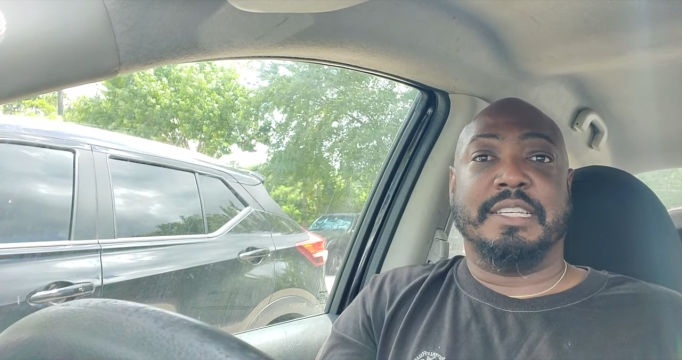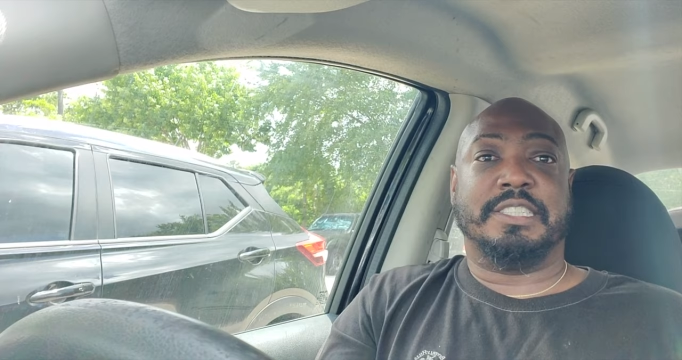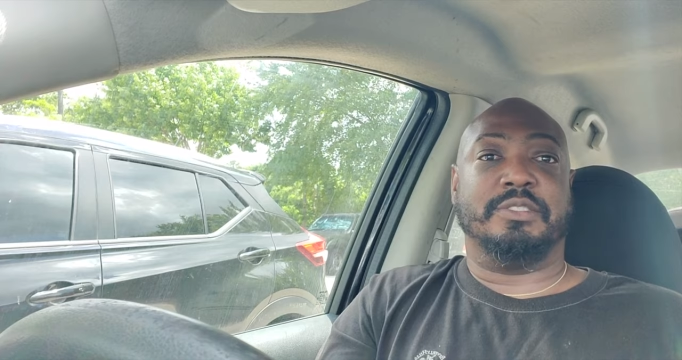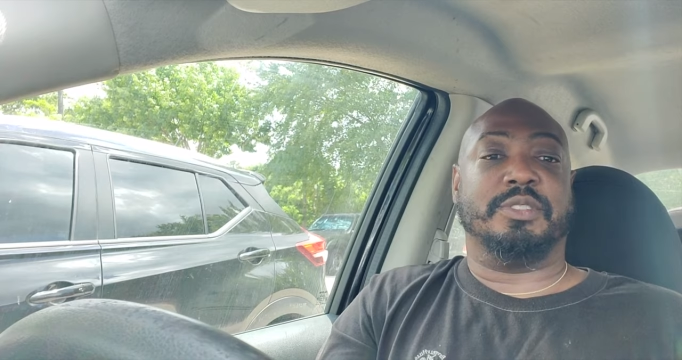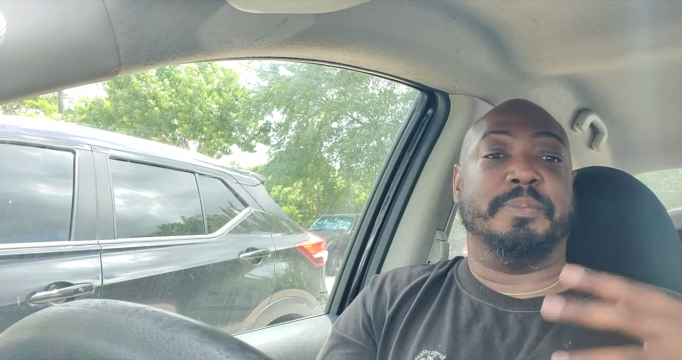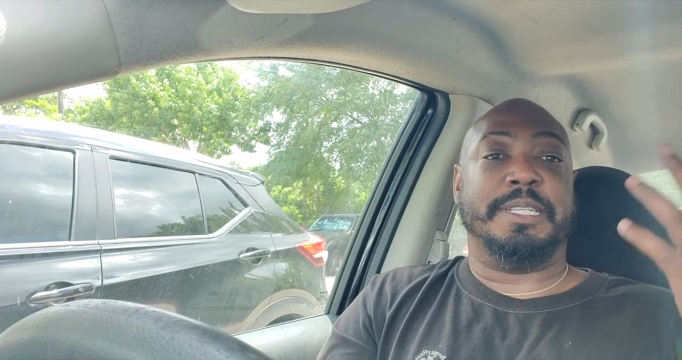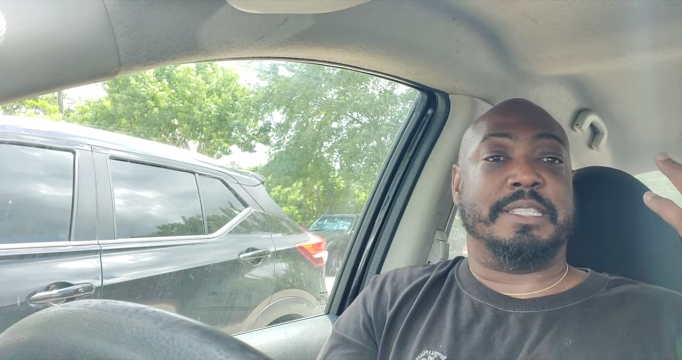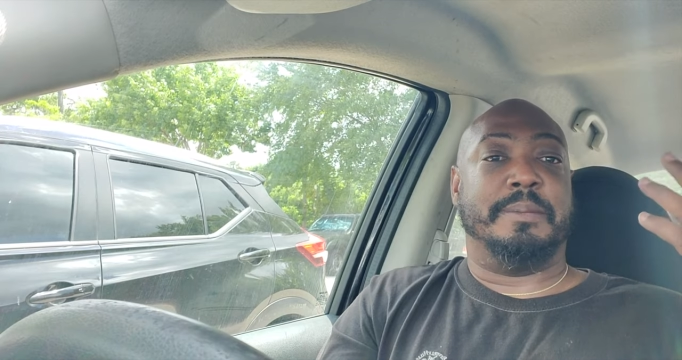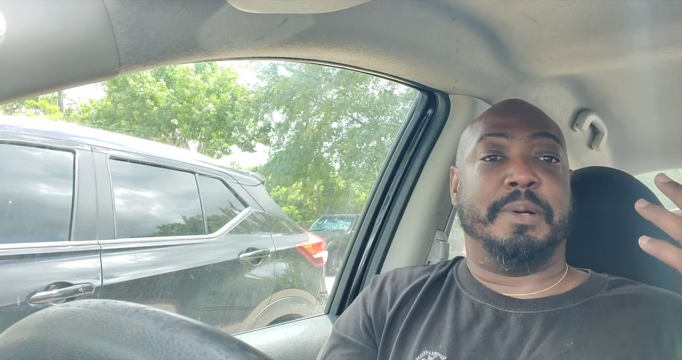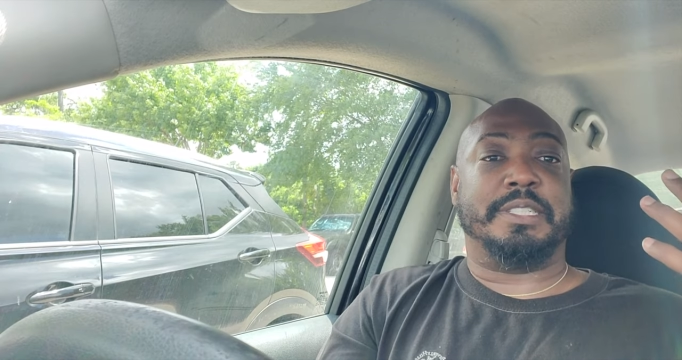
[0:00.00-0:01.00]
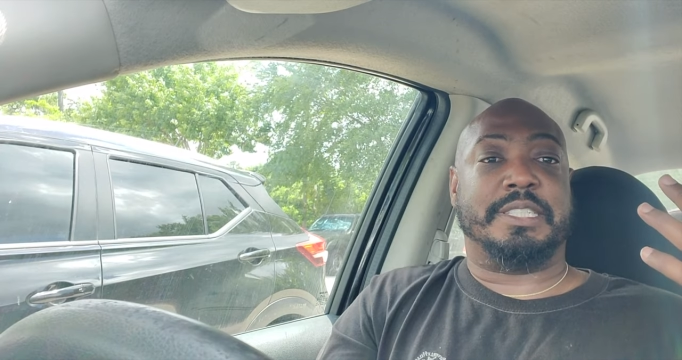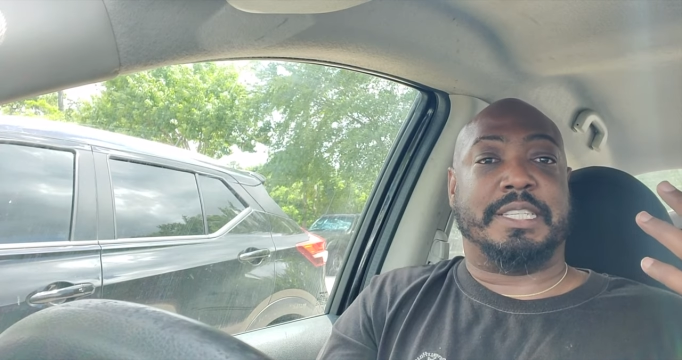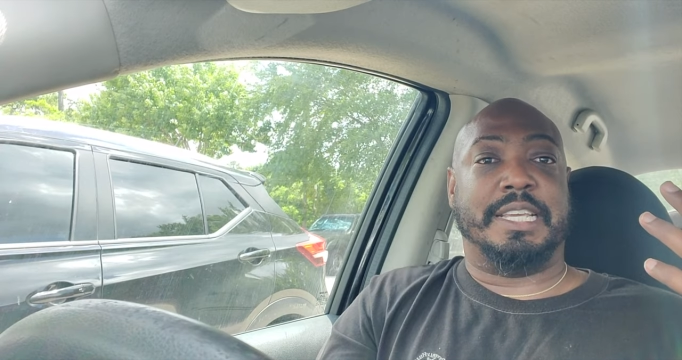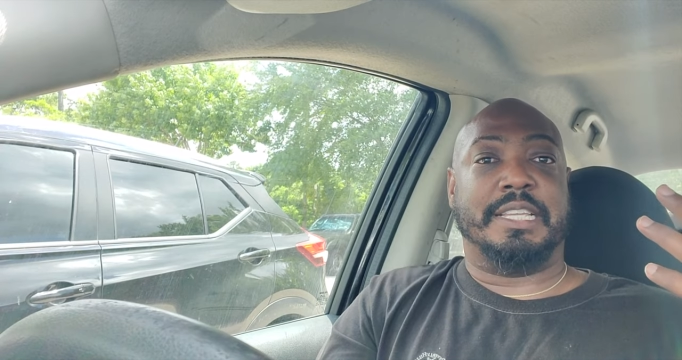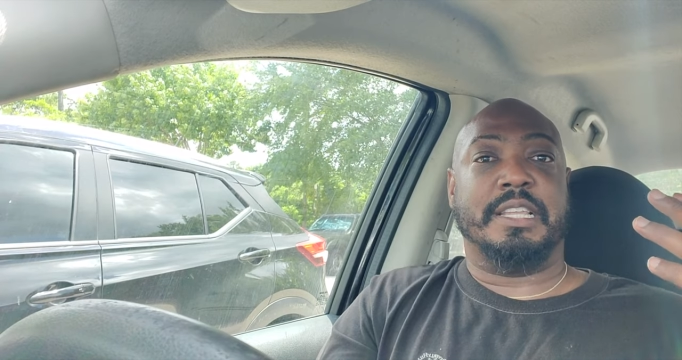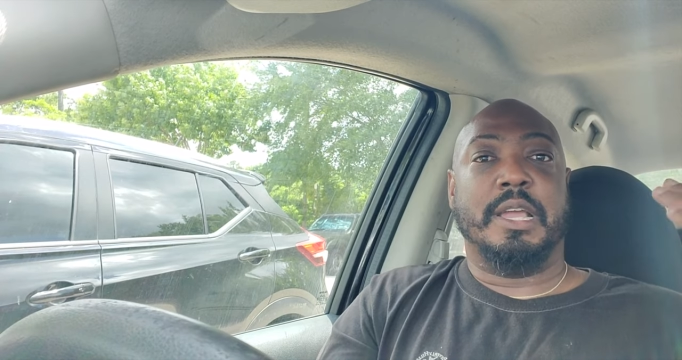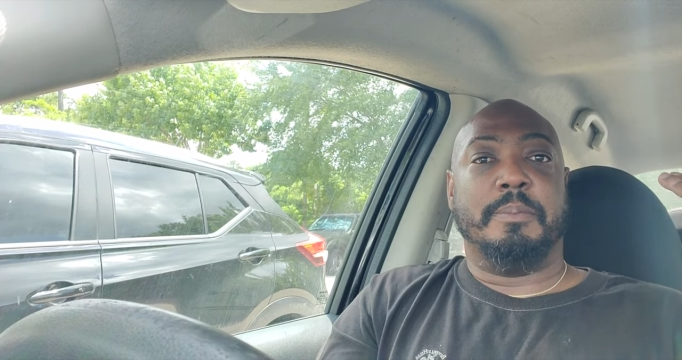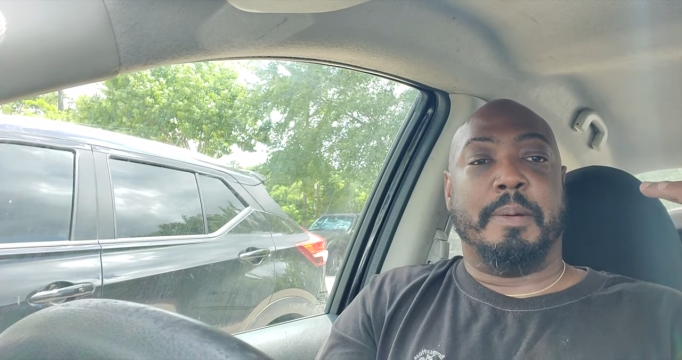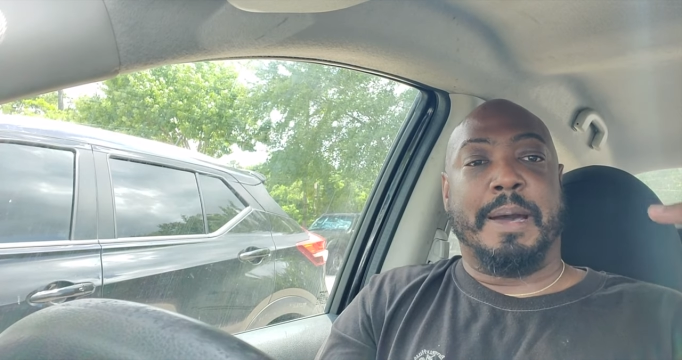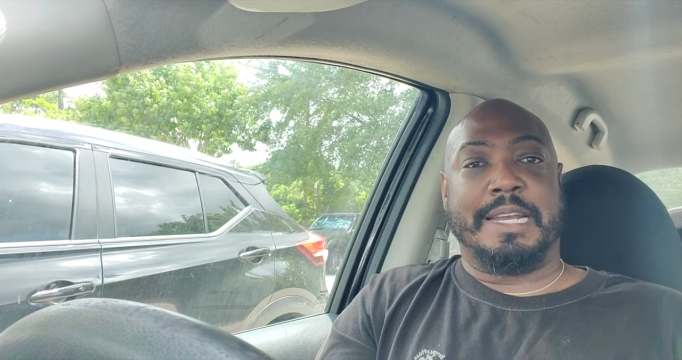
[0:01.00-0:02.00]
she was missing a bunch of teeth,
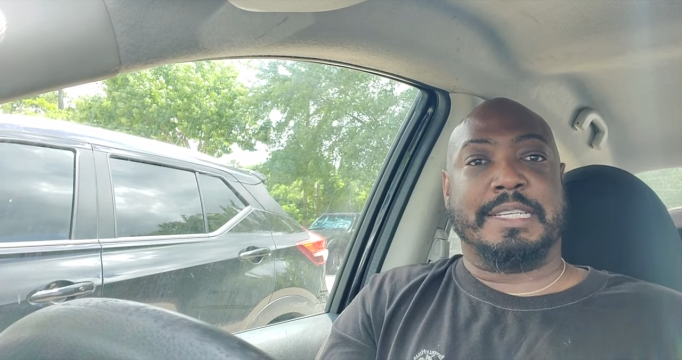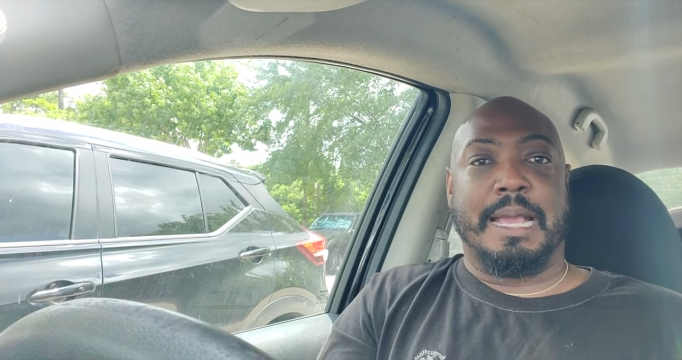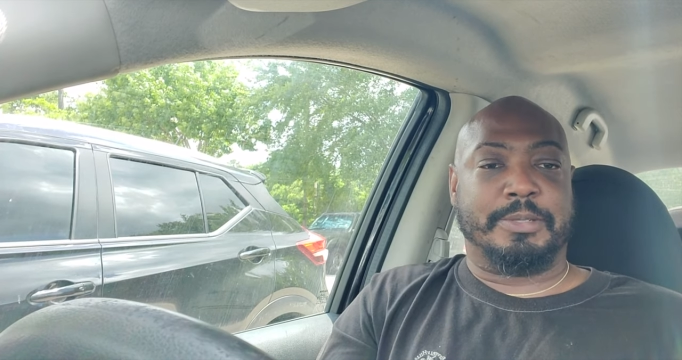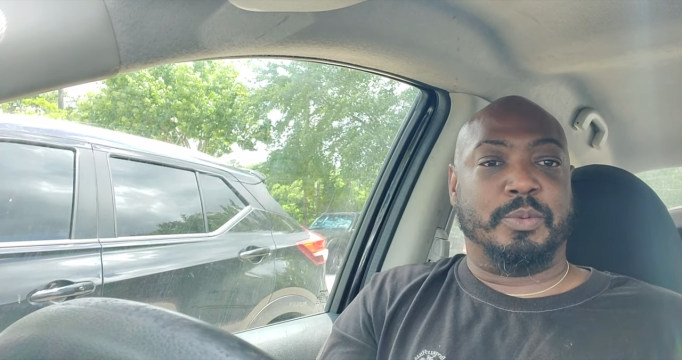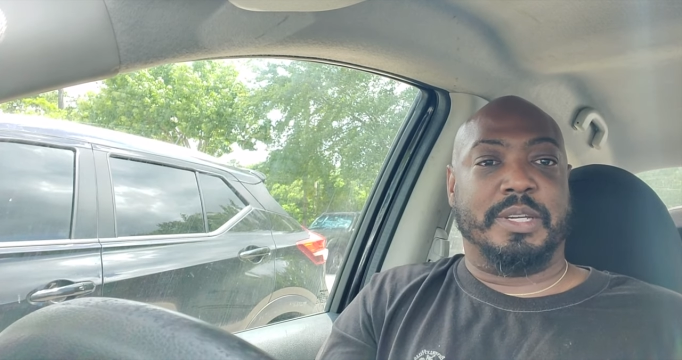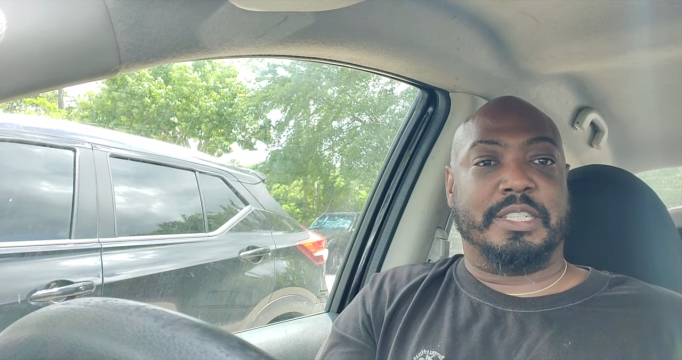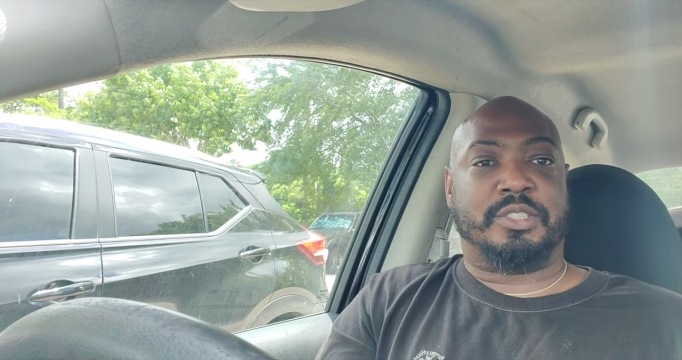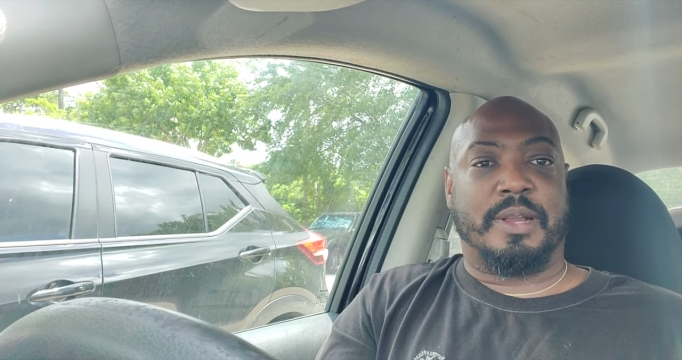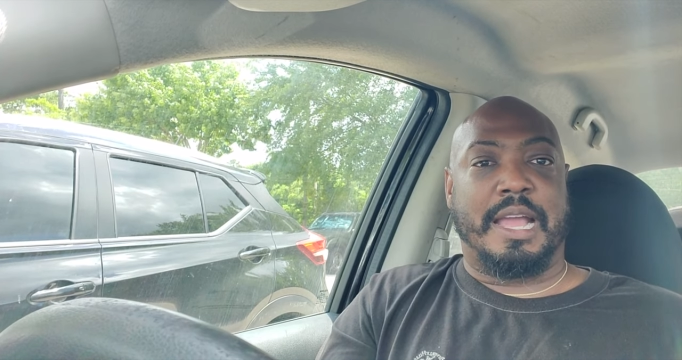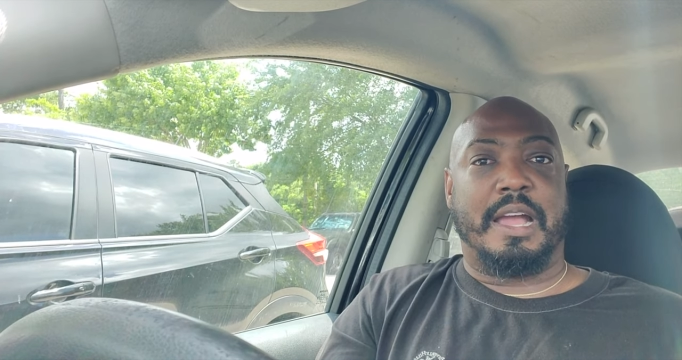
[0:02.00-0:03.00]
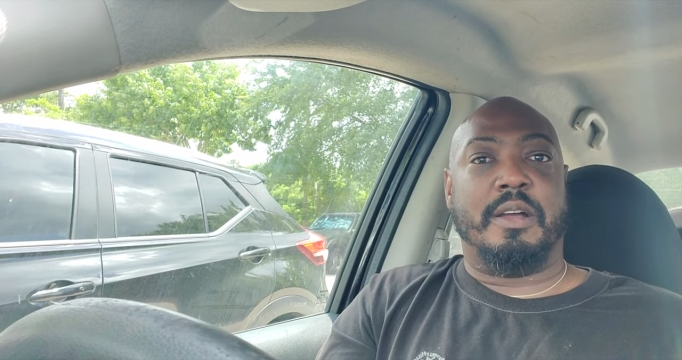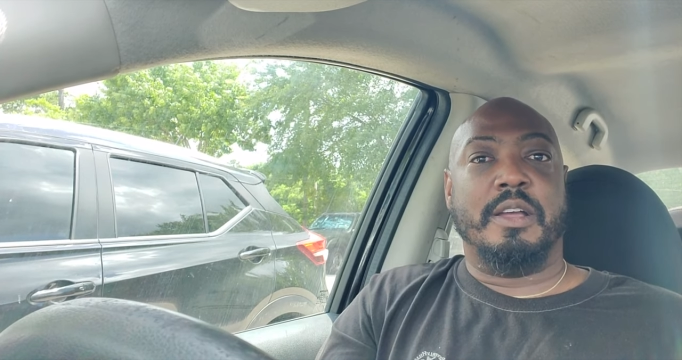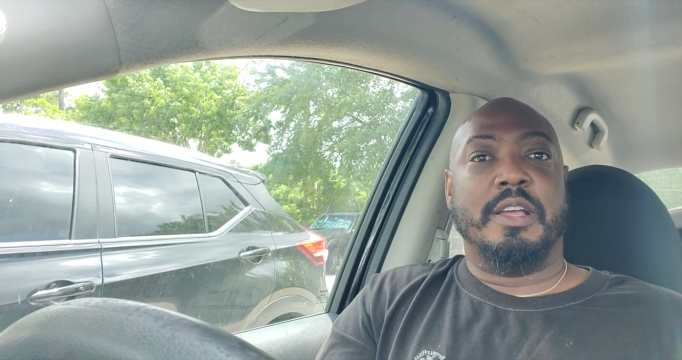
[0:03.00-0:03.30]
but by the time she went to trial,